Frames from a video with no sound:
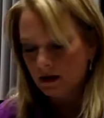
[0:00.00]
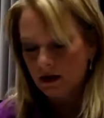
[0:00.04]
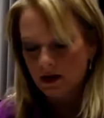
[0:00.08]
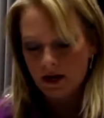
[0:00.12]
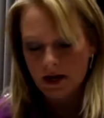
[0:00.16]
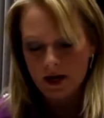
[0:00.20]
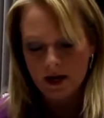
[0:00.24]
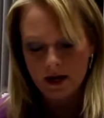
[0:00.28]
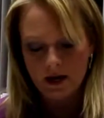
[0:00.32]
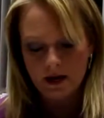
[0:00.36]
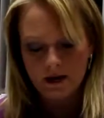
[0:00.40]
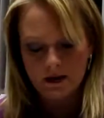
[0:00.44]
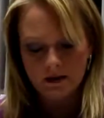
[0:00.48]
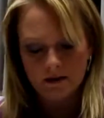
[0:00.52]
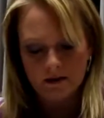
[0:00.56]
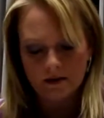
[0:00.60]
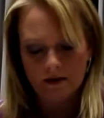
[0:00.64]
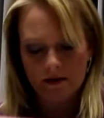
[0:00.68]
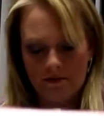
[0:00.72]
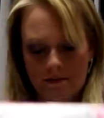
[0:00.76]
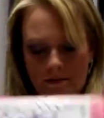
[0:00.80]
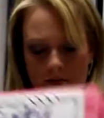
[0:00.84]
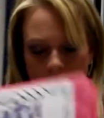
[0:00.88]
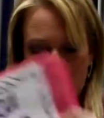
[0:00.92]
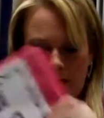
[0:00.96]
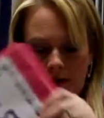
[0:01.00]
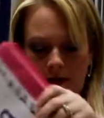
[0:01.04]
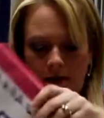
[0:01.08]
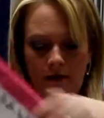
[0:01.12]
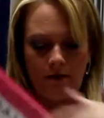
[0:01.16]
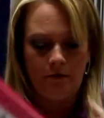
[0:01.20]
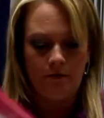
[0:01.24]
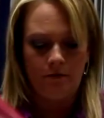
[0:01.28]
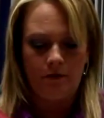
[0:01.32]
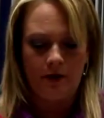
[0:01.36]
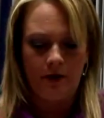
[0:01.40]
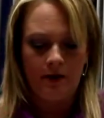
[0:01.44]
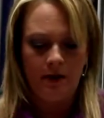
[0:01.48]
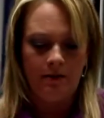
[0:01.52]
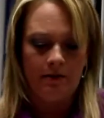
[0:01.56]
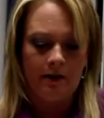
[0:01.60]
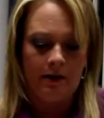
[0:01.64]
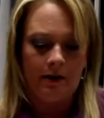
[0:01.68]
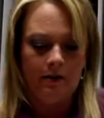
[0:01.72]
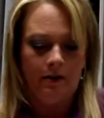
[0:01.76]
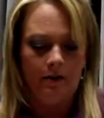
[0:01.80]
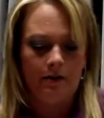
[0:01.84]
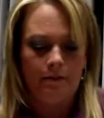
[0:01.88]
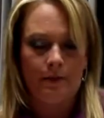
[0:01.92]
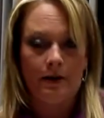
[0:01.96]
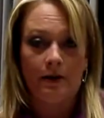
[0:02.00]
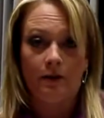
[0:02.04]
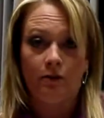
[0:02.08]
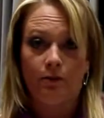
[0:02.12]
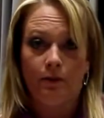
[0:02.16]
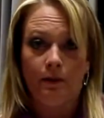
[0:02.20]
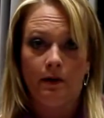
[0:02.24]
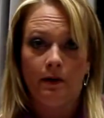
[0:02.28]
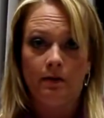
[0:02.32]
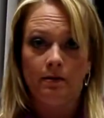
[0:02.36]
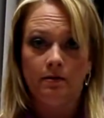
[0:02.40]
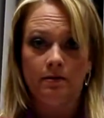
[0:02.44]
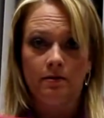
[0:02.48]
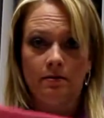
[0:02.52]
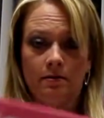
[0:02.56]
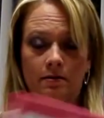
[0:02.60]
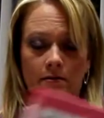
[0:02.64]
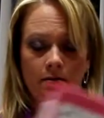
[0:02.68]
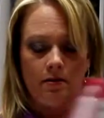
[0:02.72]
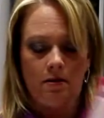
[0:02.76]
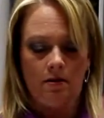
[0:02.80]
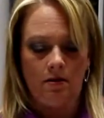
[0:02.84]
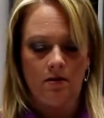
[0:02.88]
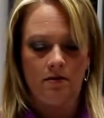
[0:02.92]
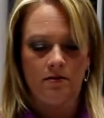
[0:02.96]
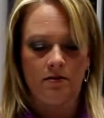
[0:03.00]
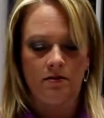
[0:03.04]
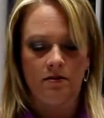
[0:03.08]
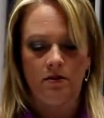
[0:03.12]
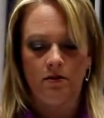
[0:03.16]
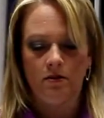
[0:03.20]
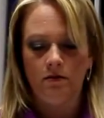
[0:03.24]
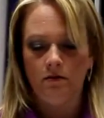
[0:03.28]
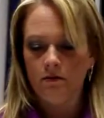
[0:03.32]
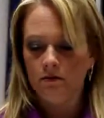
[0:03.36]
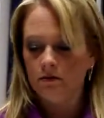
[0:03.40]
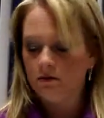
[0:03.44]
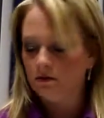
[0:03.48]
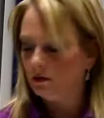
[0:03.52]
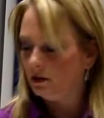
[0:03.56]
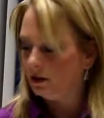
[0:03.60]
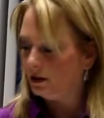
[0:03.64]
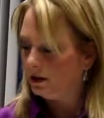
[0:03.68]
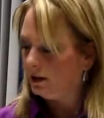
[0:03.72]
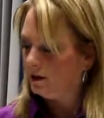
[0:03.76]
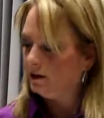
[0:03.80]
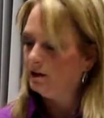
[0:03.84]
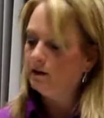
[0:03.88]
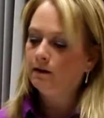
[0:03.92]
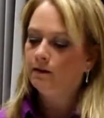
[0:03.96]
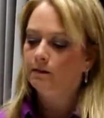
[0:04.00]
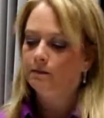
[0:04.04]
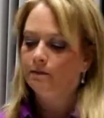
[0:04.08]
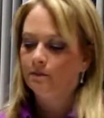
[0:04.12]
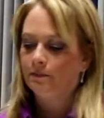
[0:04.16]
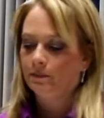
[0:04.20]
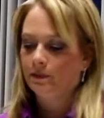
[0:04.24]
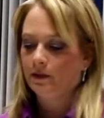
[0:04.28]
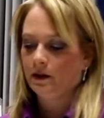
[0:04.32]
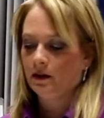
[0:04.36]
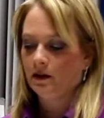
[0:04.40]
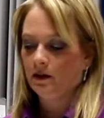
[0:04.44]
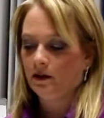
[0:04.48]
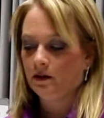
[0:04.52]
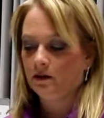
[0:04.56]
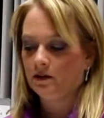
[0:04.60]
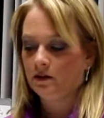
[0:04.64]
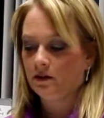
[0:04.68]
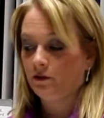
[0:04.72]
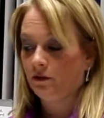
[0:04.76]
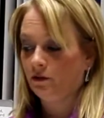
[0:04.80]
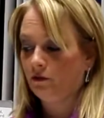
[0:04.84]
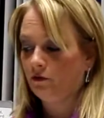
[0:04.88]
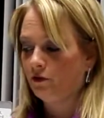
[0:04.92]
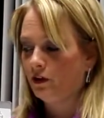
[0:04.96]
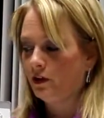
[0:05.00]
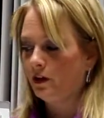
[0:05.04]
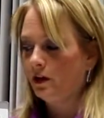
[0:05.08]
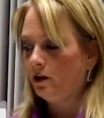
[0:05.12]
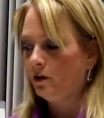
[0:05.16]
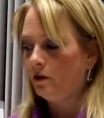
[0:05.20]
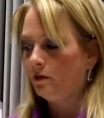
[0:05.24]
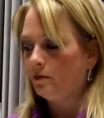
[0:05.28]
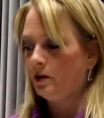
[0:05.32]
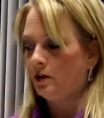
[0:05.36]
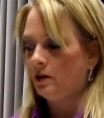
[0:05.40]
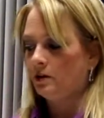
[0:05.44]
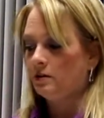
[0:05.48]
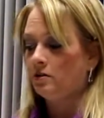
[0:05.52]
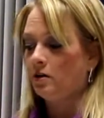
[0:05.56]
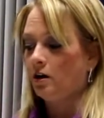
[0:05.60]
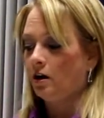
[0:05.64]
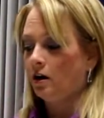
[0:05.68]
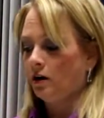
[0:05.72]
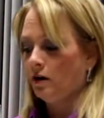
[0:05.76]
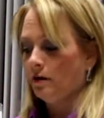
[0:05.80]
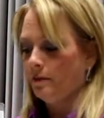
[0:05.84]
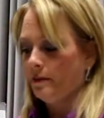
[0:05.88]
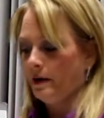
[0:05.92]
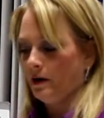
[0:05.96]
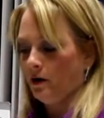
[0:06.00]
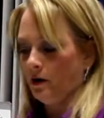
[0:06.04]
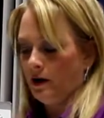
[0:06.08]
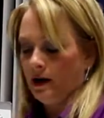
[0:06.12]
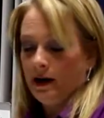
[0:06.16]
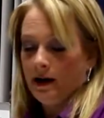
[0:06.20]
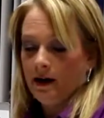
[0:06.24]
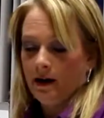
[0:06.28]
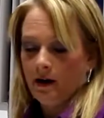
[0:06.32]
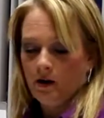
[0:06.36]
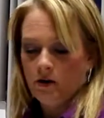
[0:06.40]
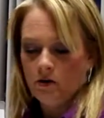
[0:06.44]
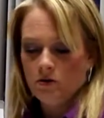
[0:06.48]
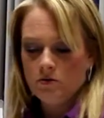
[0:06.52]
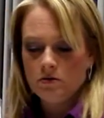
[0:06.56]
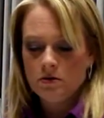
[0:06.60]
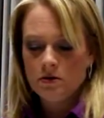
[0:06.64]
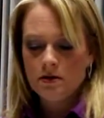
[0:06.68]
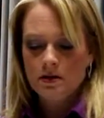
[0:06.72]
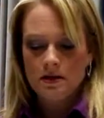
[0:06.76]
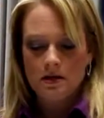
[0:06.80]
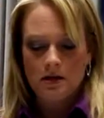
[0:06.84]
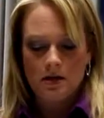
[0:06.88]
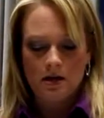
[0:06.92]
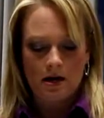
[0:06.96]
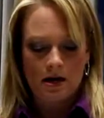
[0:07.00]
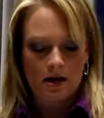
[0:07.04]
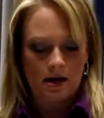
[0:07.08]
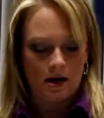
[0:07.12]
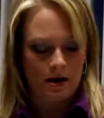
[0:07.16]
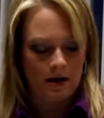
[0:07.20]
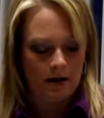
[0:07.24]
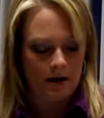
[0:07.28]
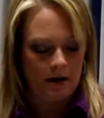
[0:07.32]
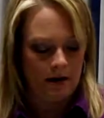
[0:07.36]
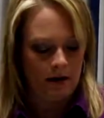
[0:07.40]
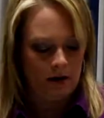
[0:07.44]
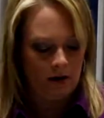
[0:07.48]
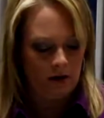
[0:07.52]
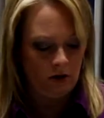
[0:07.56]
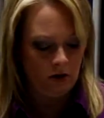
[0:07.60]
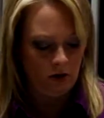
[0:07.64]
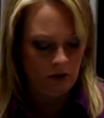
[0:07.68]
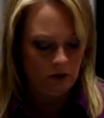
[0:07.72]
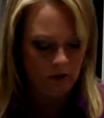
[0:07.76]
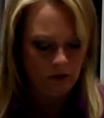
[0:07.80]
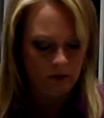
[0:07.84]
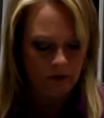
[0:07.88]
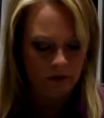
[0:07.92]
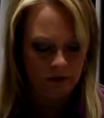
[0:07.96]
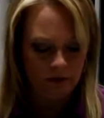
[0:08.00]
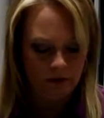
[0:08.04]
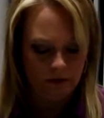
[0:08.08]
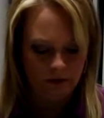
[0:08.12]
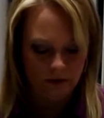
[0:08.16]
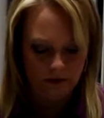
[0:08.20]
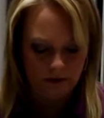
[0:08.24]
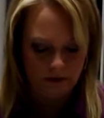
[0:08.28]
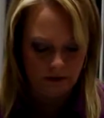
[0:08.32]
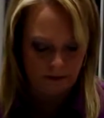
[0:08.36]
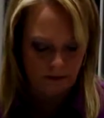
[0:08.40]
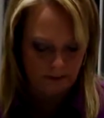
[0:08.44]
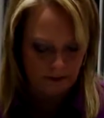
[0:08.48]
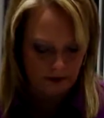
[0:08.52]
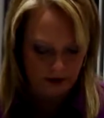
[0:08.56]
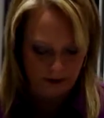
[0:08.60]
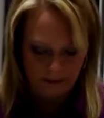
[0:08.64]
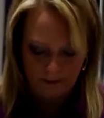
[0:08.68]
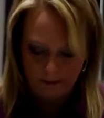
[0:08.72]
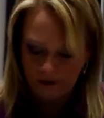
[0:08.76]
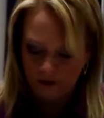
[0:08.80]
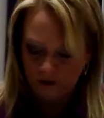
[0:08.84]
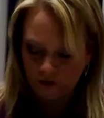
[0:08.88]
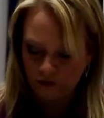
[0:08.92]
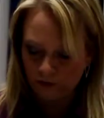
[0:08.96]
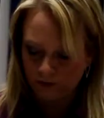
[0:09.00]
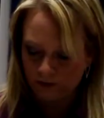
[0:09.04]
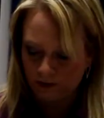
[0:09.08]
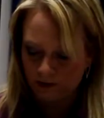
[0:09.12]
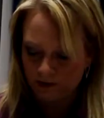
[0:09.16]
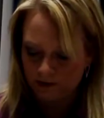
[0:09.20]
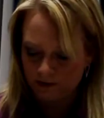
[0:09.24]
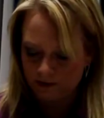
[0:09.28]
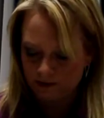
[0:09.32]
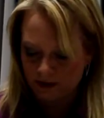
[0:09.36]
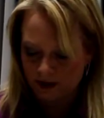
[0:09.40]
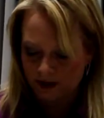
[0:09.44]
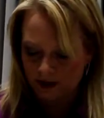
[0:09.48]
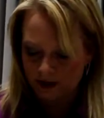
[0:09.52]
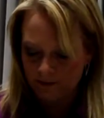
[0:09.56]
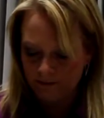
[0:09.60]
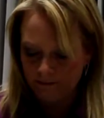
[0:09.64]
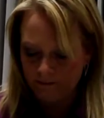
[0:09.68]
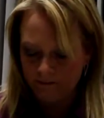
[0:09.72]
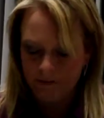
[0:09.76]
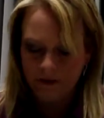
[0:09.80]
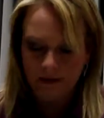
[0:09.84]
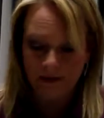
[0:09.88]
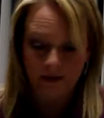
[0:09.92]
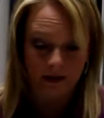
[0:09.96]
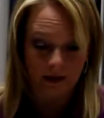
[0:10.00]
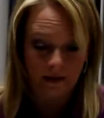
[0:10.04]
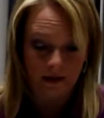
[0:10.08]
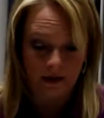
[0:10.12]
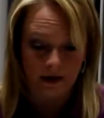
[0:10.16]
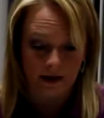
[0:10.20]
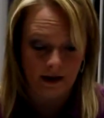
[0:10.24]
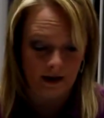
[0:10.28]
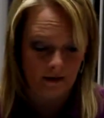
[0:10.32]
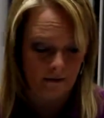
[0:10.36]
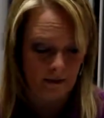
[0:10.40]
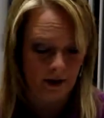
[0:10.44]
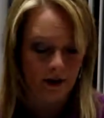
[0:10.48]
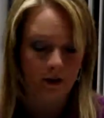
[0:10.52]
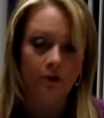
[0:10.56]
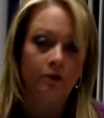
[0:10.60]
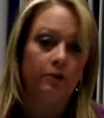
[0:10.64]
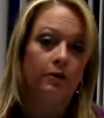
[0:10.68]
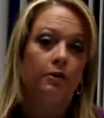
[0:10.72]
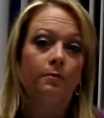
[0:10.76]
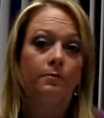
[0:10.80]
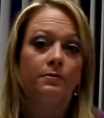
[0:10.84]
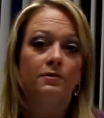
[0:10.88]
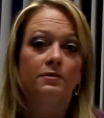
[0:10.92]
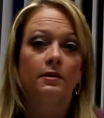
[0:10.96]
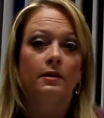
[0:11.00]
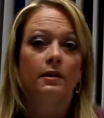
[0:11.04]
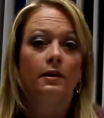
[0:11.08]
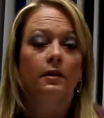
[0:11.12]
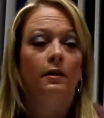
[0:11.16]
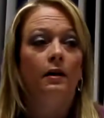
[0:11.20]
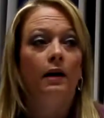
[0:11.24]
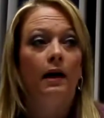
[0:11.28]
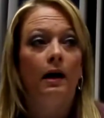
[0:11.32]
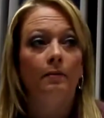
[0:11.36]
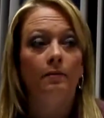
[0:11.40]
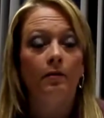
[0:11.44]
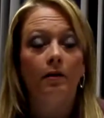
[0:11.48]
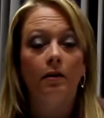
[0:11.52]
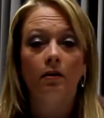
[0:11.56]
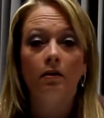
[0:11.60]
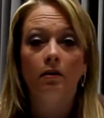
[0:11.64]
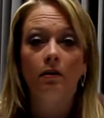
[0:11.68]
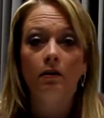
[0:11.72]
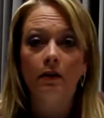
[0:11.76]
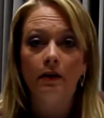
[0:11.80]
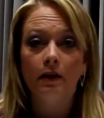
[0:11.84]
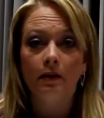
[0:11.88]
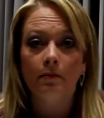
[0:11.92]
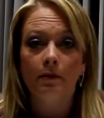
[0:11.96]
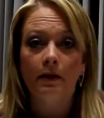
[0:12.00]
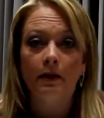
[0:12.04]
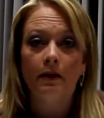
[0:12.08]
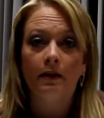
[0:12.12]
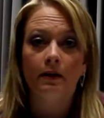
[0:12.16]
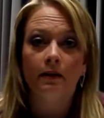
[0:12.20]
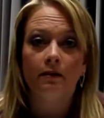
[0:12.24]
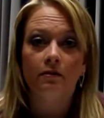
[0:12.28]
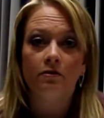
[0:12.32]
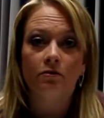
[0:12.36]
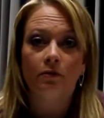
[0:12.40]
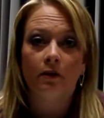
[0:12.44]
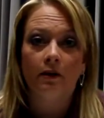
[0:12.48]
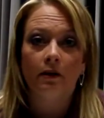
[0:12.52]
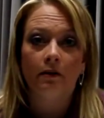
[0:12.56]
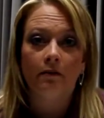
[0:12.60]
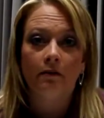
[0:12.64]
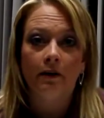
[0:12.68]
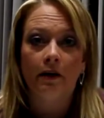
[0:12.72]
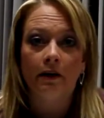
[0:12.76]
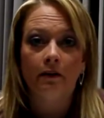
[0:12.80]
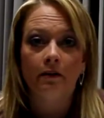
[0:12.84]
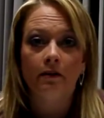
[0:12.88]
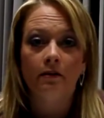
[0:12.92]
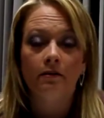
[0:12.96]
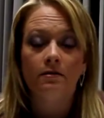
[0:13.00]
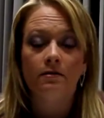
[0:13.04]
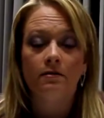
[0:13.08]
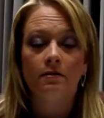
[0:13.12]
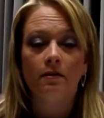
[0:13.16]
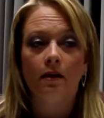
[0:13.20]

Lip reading: And my running record benchmarks also. In a different video, I'm going to talk about how I use my benchmarks then. Now that I have my groups, I'm going to look at my kids' running records.